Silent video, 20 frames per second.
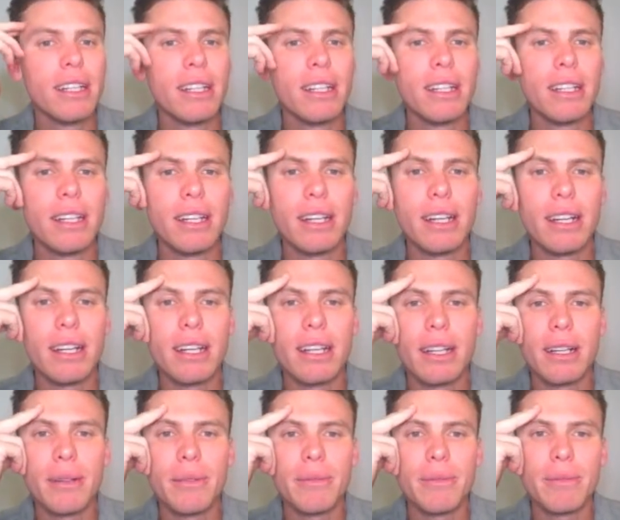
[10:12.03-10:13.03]

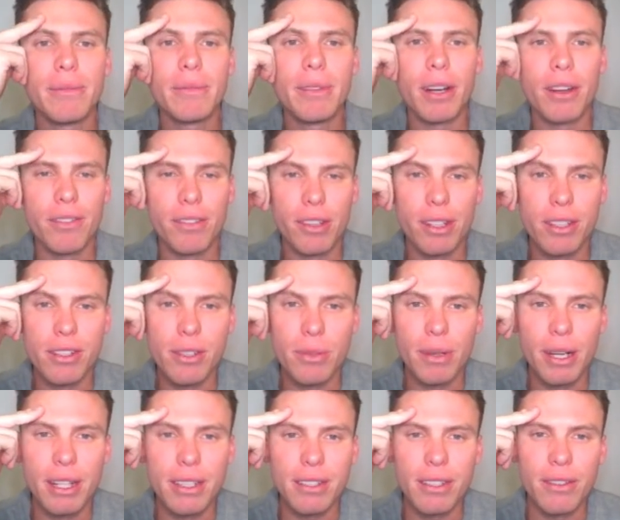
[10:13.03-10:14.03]
Um, oh, I've already used the
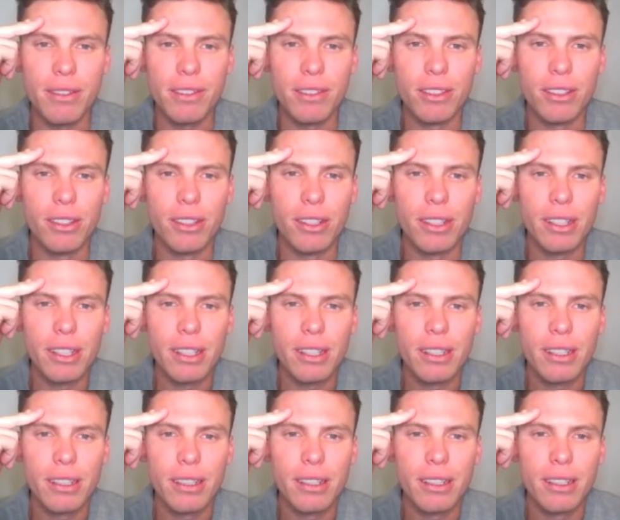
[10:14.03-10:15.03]
one. So we've gone
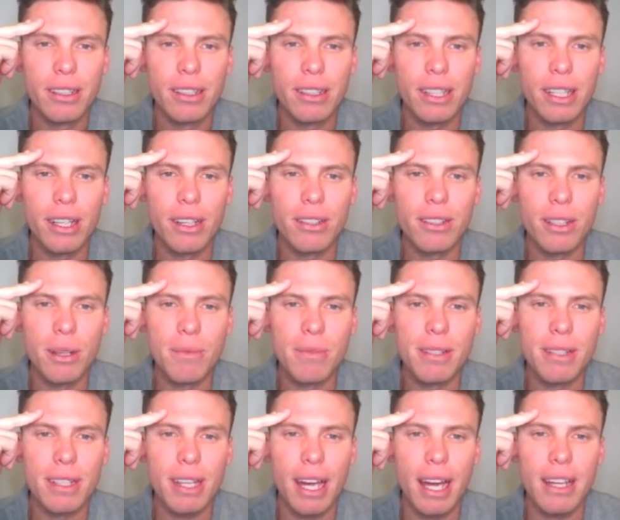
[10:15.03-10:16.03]
Leo
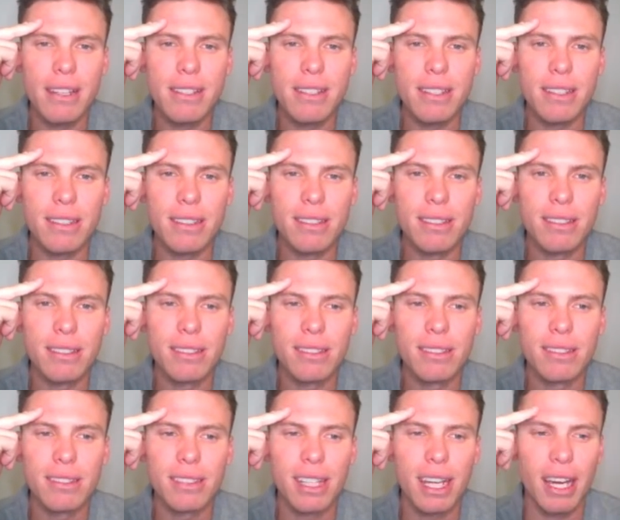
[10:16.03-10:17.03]
Thompson to Hastings.
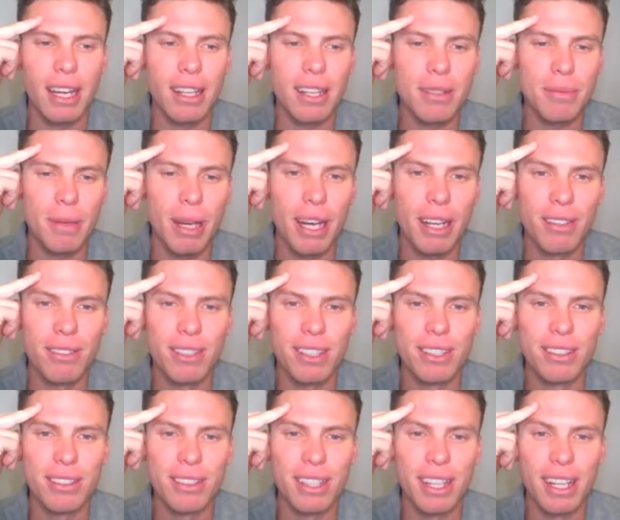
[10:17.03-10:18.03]
Yeah, that's mad. If you can
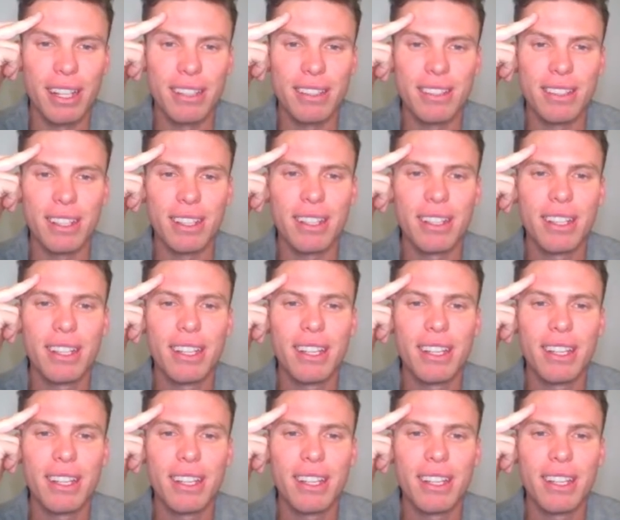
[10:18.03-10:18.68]
do that, that's sick.